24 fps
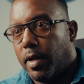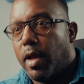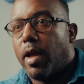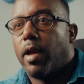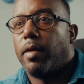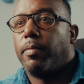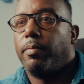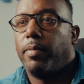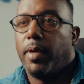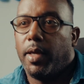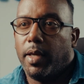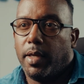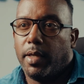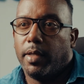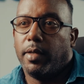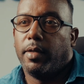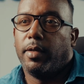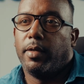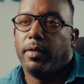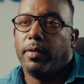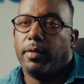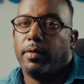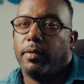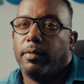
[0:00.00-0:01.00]
I
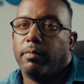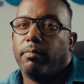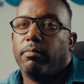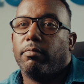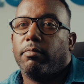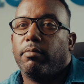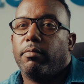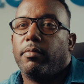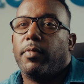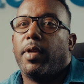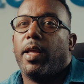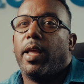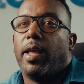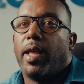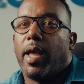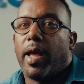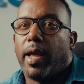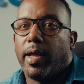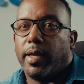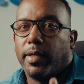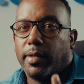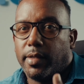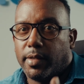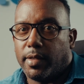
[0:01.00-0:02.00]
mean,
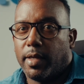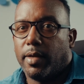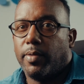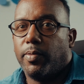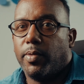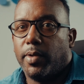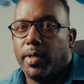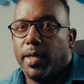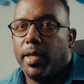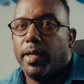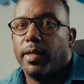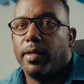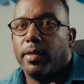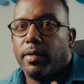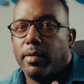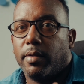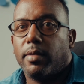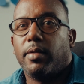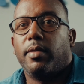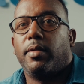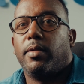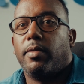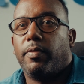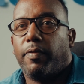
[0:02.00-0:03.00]
I'd say within
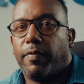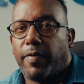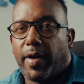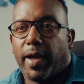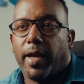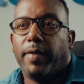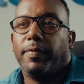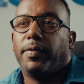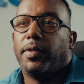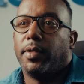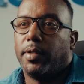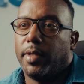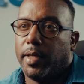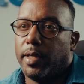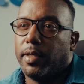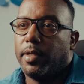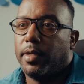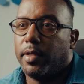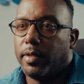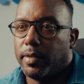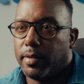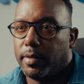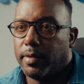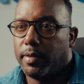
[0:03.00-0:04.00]
5 to 10
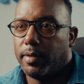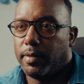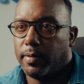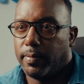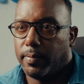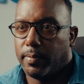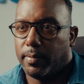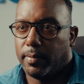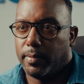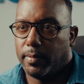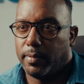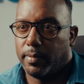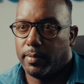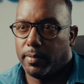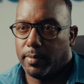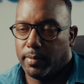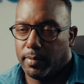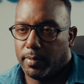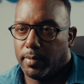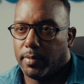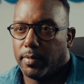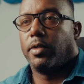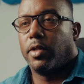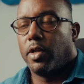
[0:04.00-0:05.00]
years.
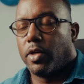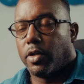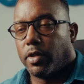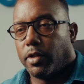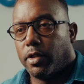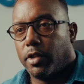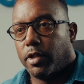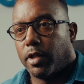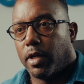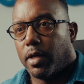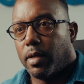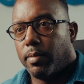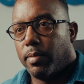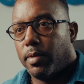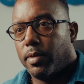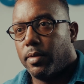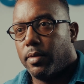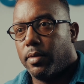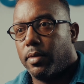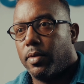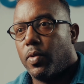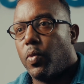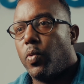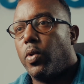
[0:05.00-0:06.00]
Your job
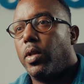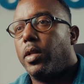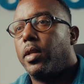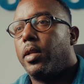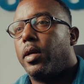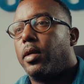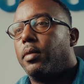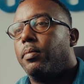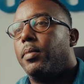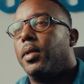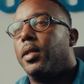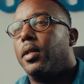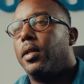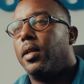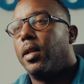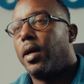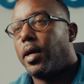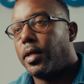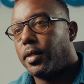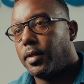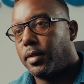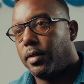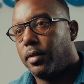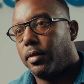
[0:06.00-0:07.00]
will not be
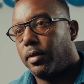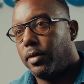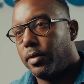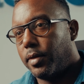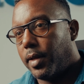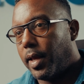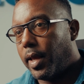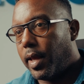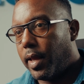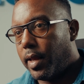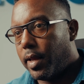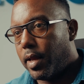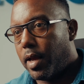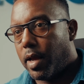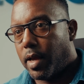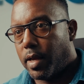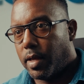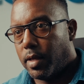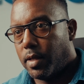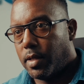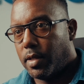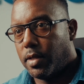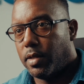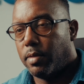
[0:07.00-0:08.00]
lost to
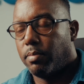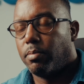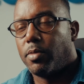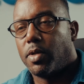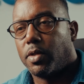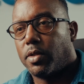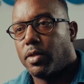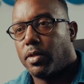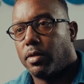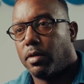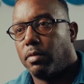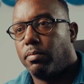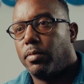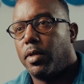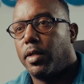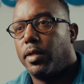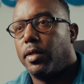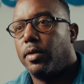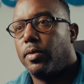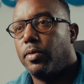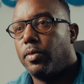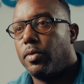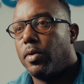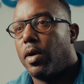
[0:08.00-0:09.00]
AI, but somebody
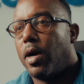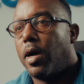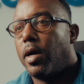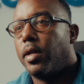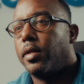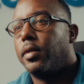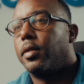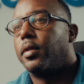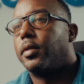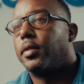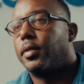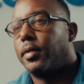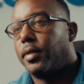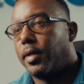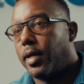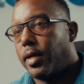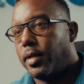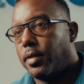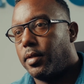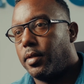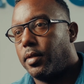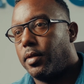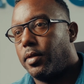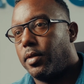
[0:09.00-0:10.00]
who
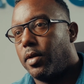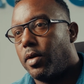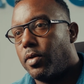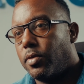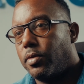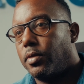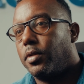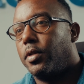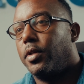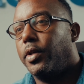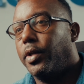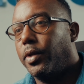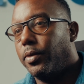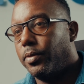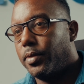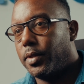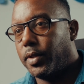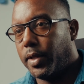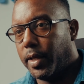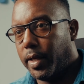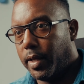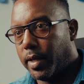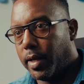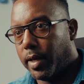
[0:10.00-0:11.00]
understands how to use
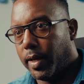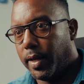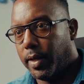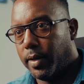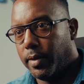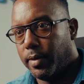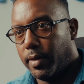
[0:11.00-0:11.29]
AI.